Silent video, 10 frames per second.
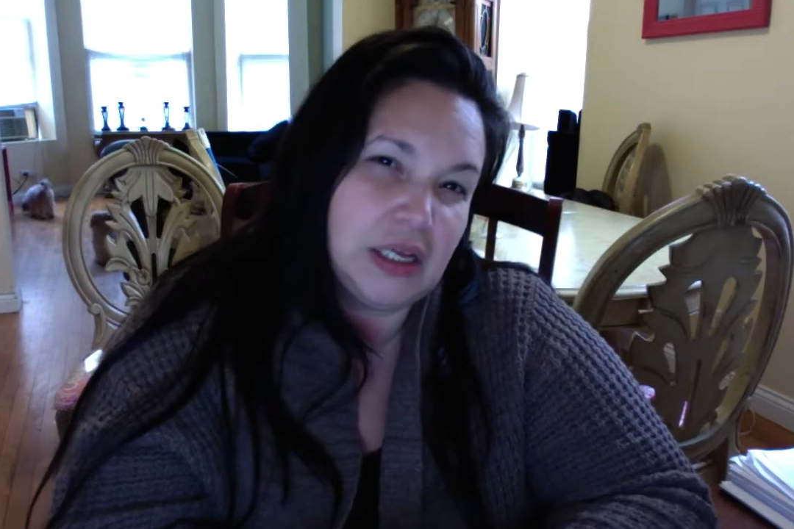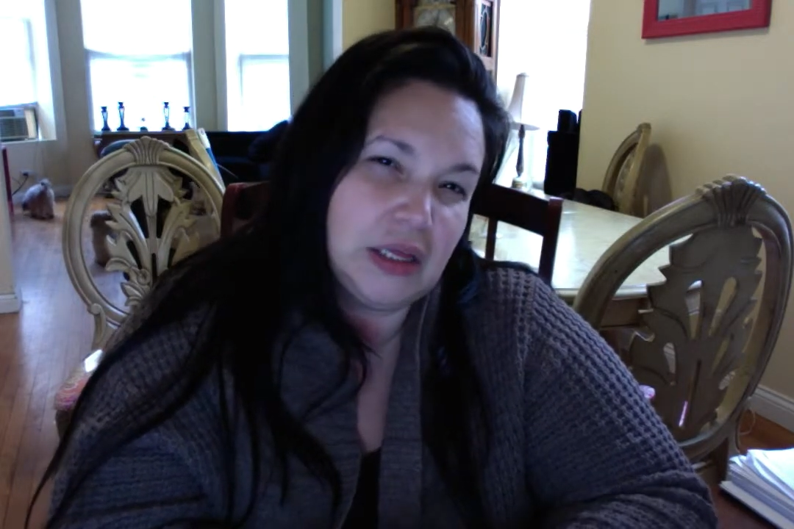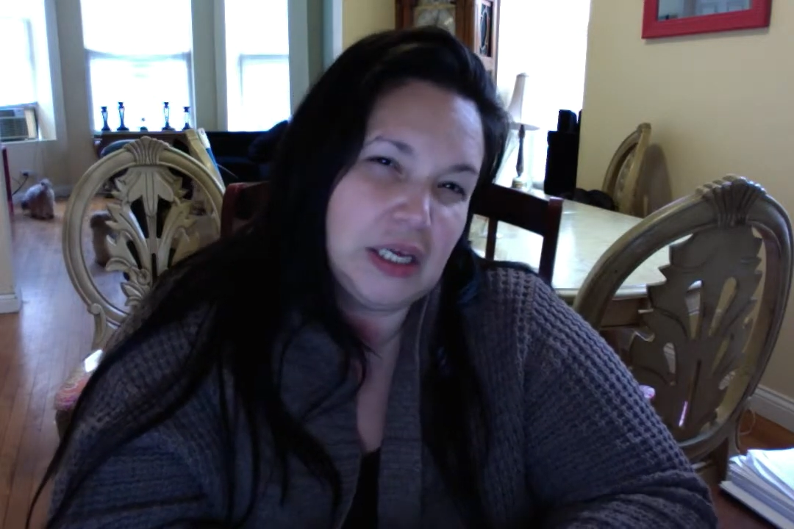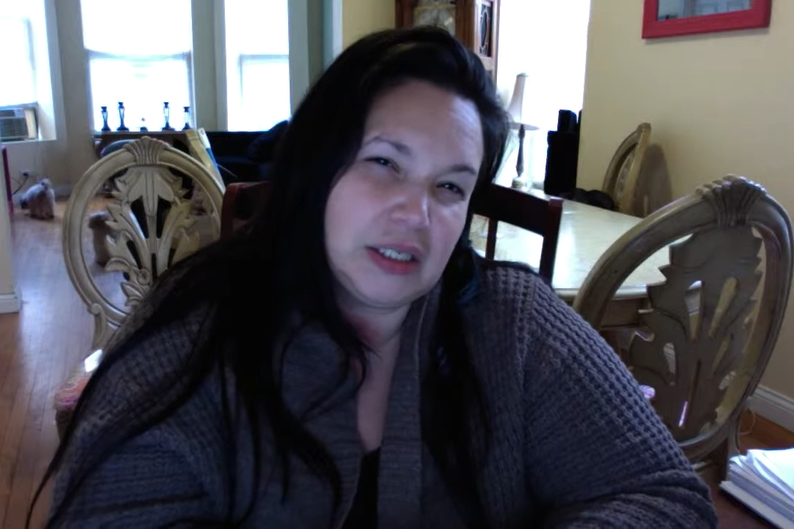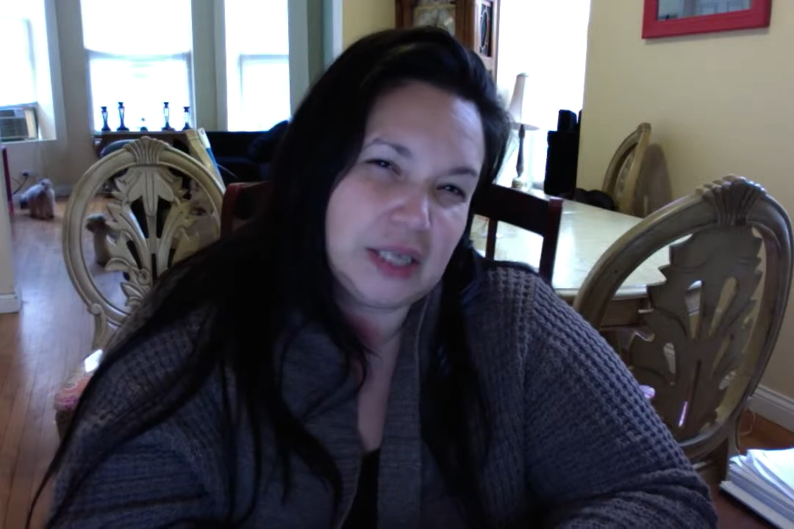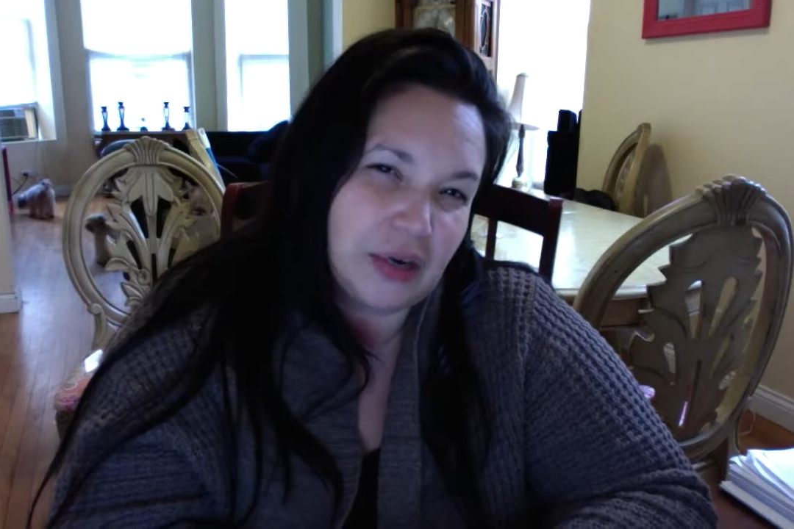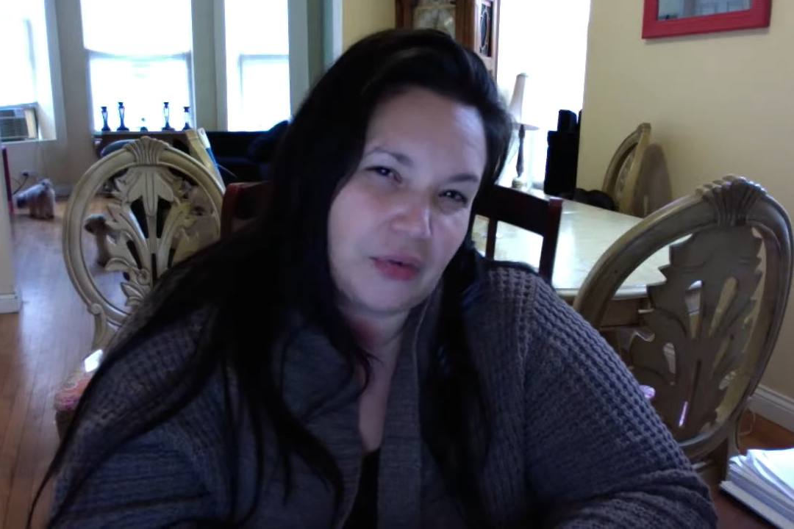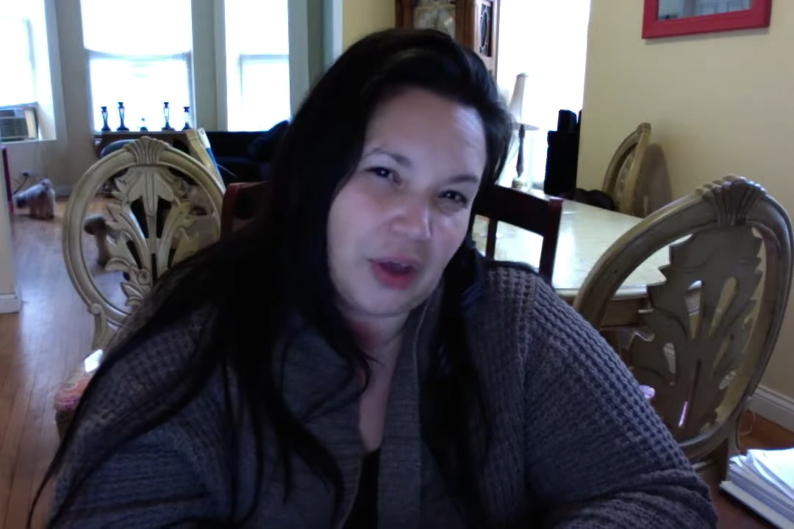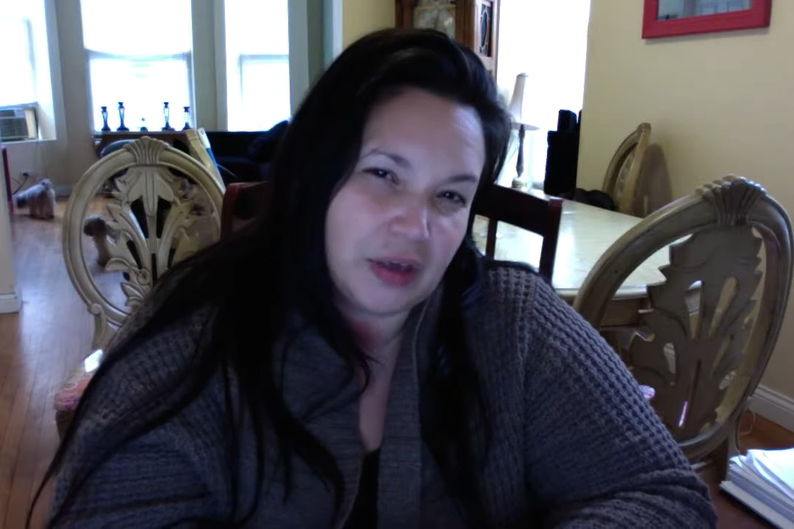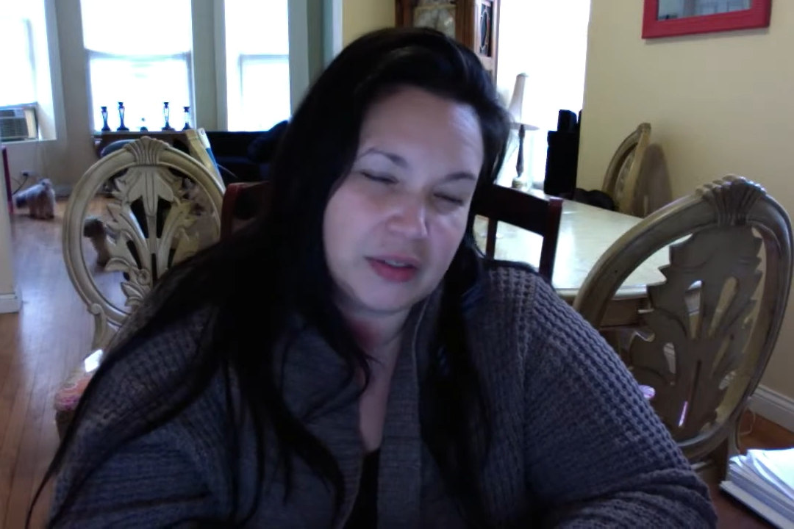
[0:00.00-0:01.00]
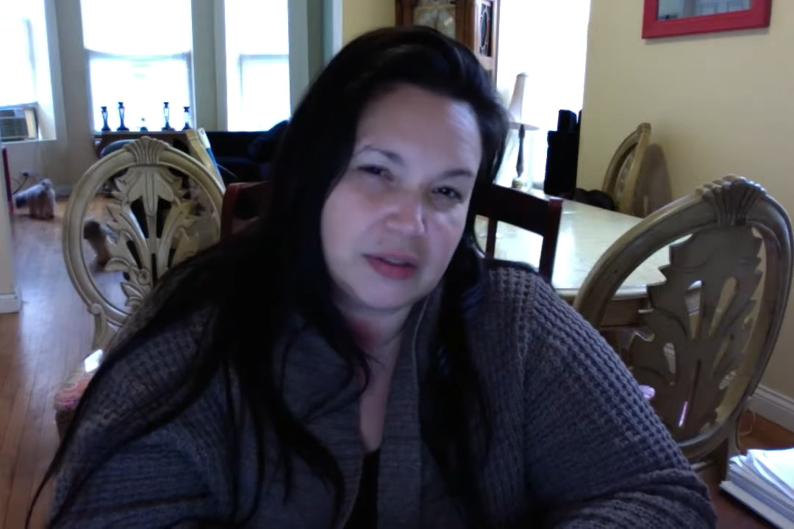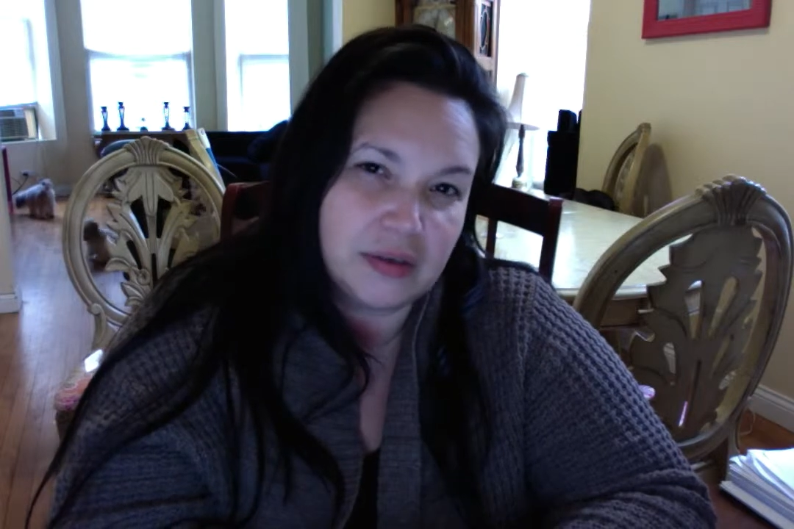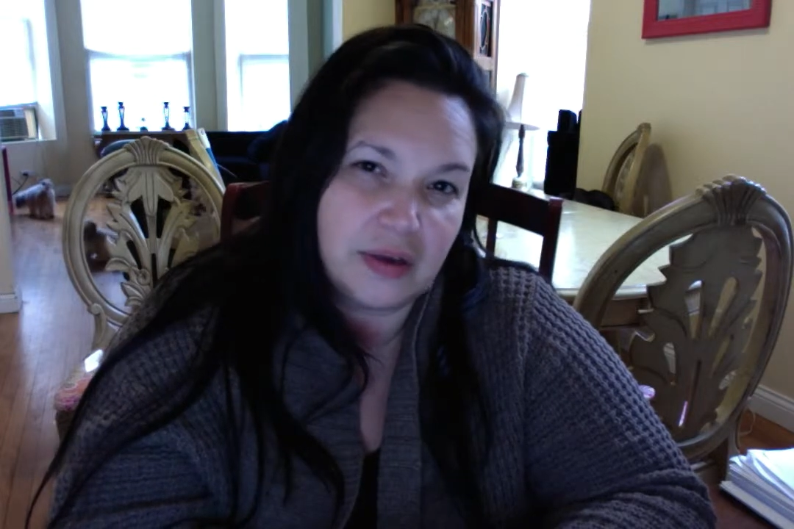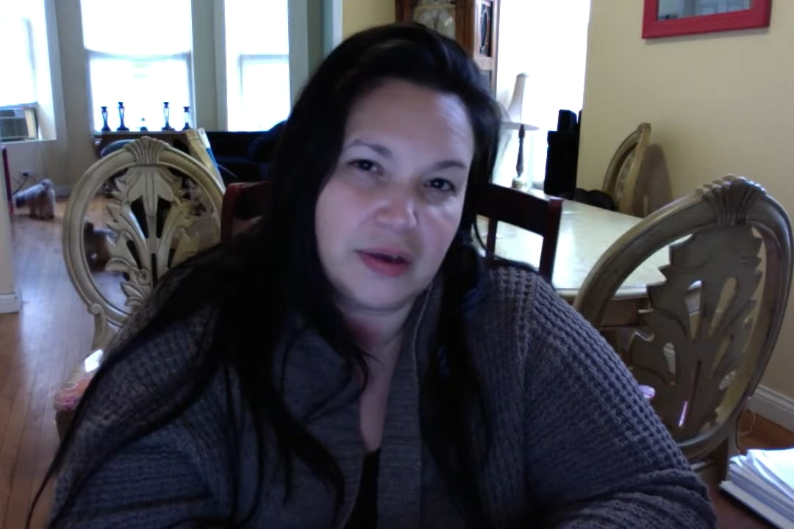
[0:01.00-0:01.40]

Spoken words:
less side effects,